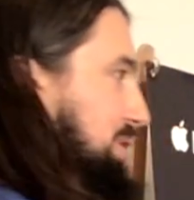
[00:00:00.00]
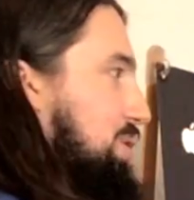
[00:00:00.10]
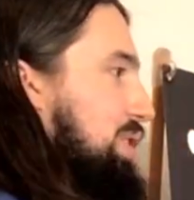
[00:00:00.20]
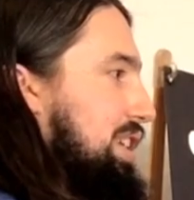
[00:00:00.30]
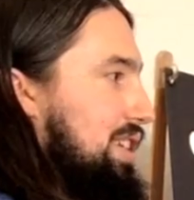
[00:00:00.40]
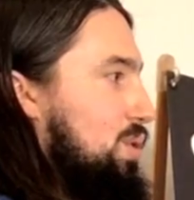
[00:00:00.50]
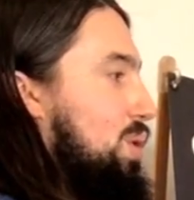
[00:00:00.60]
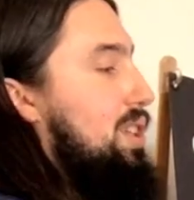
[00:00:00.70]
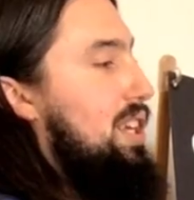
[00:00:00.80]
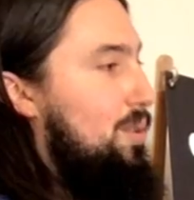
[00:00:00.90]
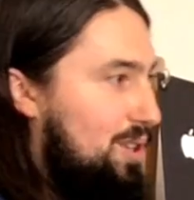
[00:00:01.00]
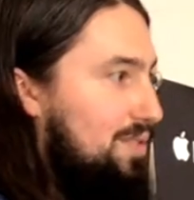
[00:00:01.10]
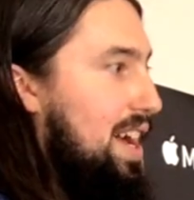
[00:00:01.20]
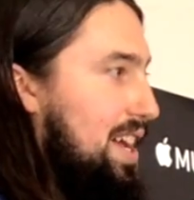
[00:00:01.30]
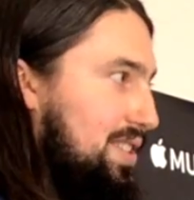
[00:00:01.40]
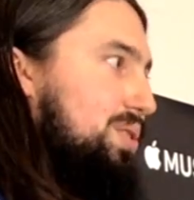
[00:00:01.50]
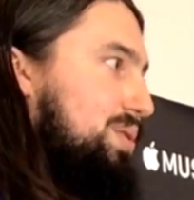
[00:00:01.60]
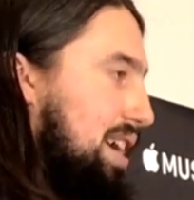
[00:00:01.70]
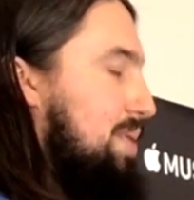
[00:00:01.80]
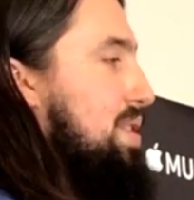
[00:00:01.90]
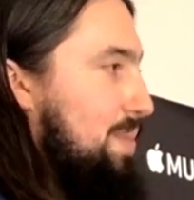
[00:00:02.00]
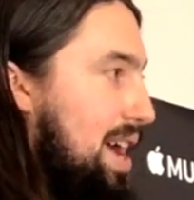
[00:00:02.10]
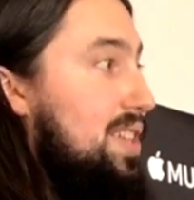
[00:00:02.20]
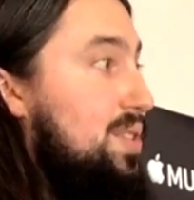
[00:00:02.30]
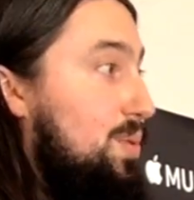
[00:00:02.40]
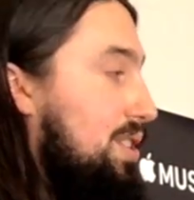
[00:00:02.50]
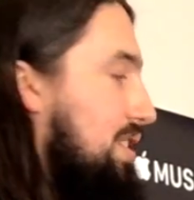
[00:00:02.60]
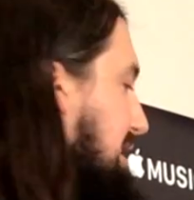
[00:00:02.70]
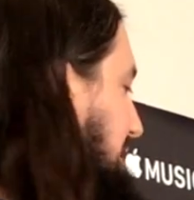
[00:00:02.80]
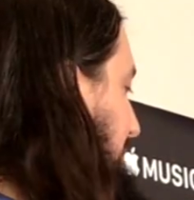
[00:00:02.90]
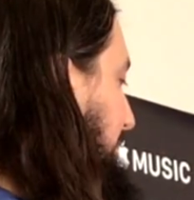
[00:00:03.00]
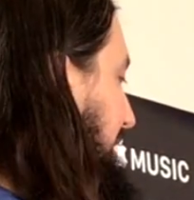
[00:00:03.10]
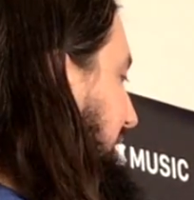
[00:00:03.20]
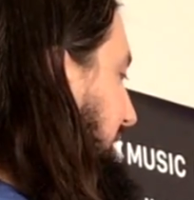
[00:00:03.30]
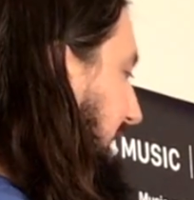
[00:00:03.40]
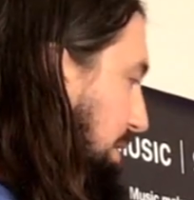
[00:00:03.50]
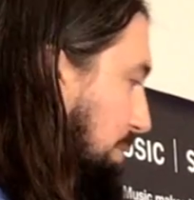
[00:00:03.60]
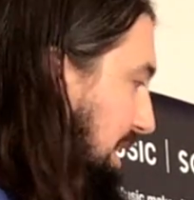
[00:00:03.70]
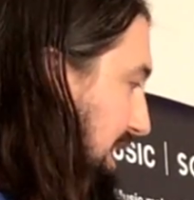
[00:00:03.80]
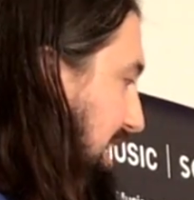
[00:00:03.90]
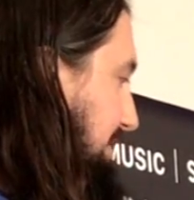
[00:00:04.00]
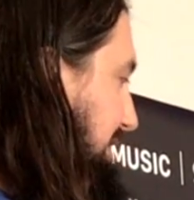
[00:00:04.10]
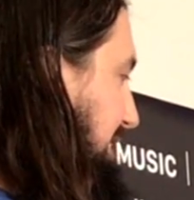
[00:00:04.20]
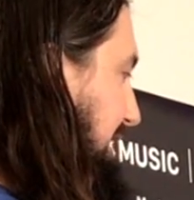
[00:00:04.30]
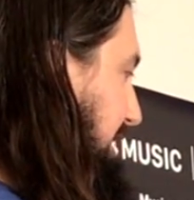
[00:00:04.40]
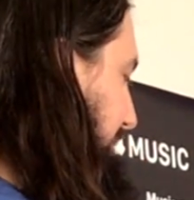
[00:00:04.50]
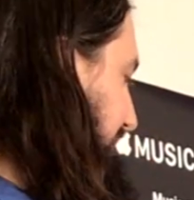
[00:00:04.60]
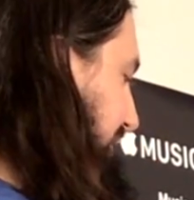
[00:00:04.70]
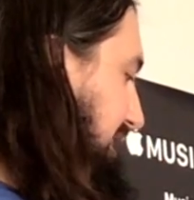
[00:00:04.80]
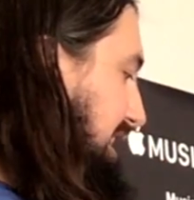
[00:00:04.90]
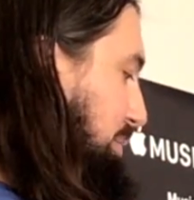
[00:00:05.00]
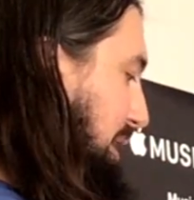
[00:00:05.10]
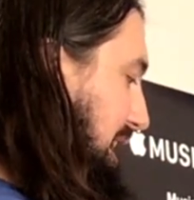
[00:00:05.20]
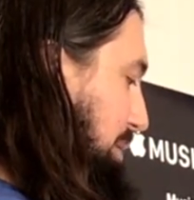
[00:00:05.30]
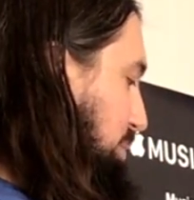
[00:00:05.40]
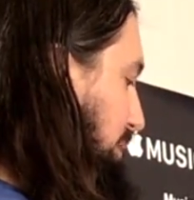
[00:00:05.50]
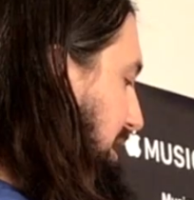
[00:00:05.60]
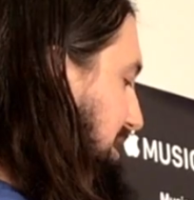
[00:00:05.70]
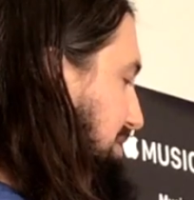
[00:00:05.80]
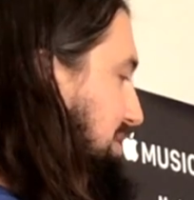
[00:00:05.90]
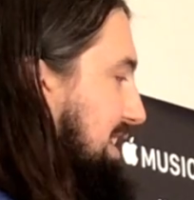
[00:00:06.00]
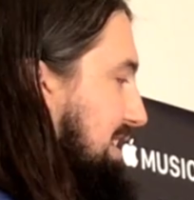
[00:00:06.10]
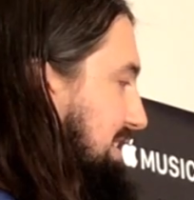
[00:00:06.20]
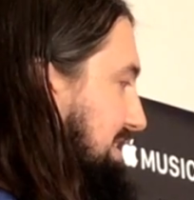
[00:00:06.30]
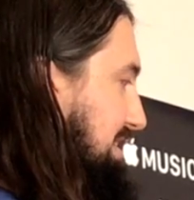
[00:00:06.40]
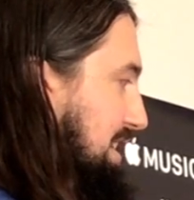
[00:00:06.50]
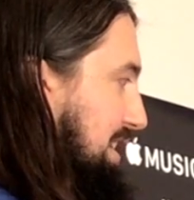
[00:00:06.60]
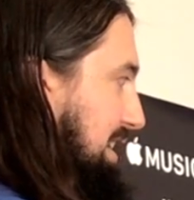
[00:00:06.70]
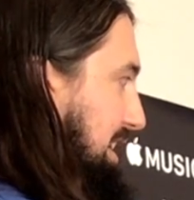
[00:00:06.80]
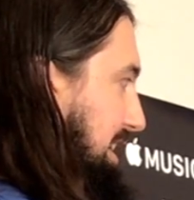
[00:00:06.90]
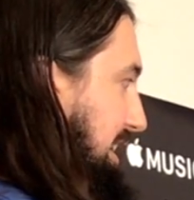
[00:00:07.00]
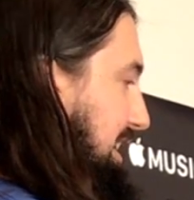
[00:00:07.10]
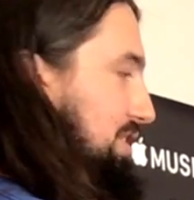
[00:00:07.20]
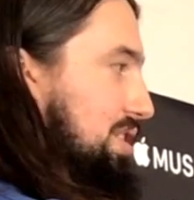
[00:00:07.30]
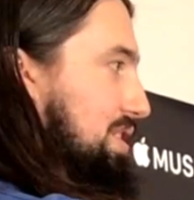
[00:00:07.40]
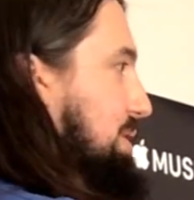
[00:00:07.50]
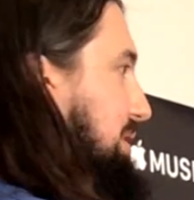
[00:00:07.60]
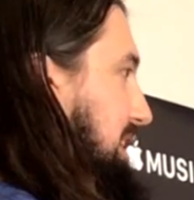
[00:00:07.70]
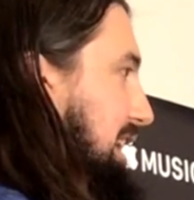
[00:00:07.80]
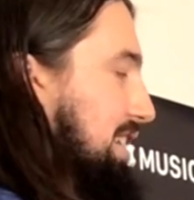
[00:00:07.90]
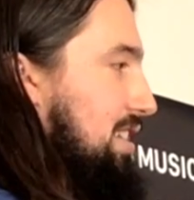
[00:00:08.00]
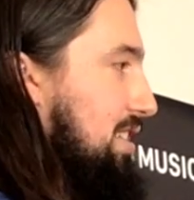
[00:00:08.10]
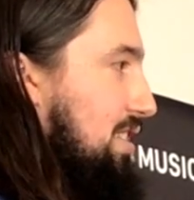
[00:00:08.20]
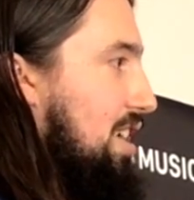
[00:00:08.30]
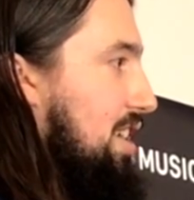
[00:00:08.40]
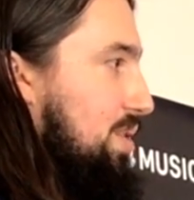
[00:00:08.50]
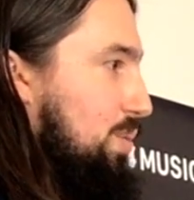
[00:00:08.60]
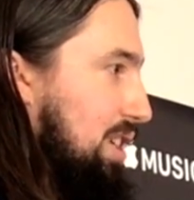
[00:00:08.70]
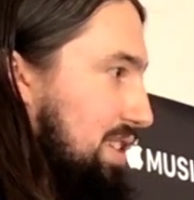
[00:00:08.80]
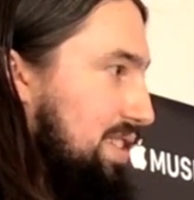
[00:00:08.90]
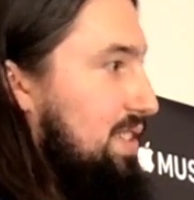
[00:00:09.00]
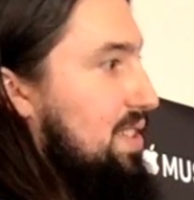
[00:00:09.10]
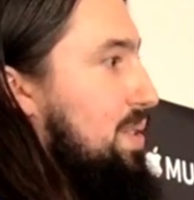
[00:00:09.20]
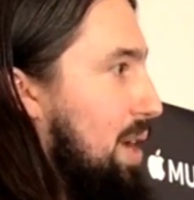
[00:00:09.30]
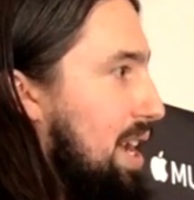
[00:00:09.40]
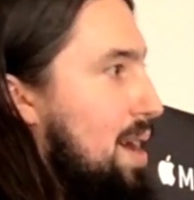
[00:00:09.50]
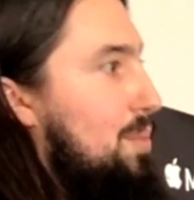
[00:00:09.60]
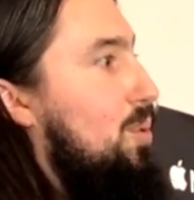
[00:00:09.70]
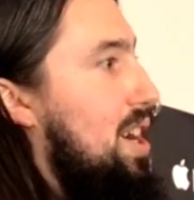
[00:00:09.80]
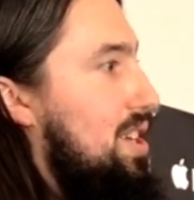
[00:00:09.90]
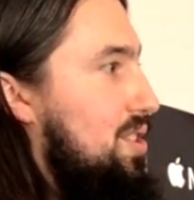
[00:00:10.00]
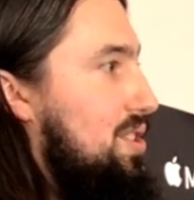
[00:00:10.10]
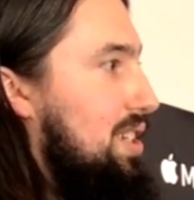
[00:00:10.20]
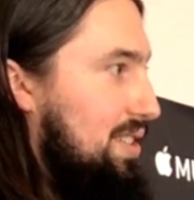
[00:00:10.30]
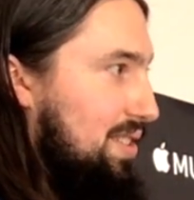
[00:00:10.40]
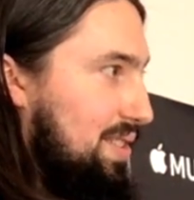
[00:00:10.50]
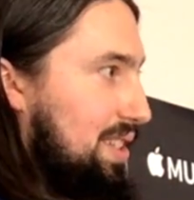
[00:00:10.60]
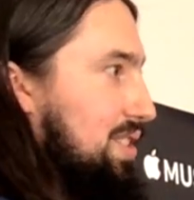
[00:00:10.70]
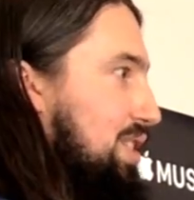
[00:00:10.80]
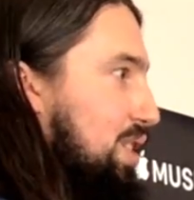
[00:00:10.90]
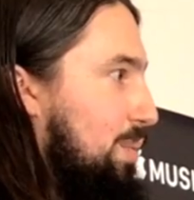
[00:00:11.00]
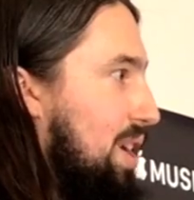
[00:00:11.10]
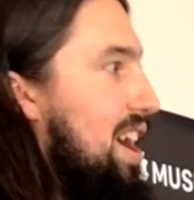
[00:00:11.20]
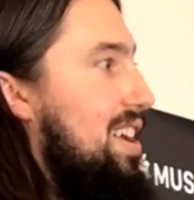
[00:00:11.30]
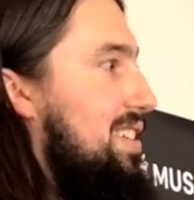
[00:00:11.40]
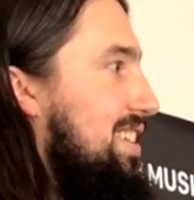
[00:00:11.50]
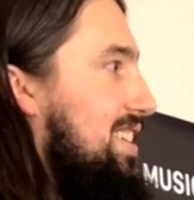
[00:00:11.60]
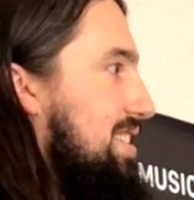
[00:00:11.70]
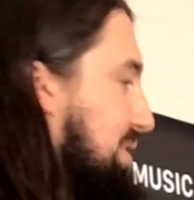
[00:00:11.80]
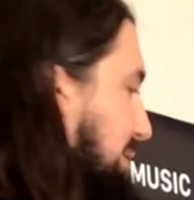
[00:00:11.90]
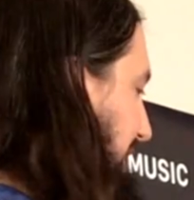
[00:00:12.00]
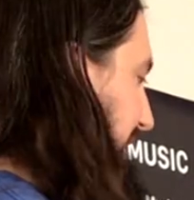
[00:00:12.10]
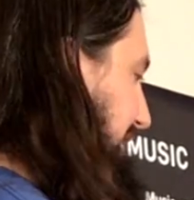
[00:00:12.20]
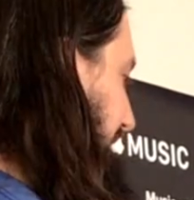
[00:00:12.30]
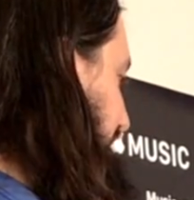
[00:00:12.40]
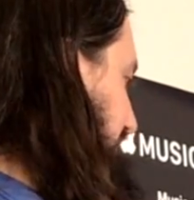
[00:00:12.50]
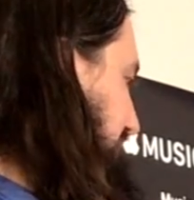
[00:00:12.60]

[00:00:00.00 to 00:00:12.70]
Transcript: the screen, normally I would have had to type in a password, but now the way I have it set up, since I have my Apple Watch, is it just goes ahead and unlocks when it senses my Apple Watch is nearby. So I actually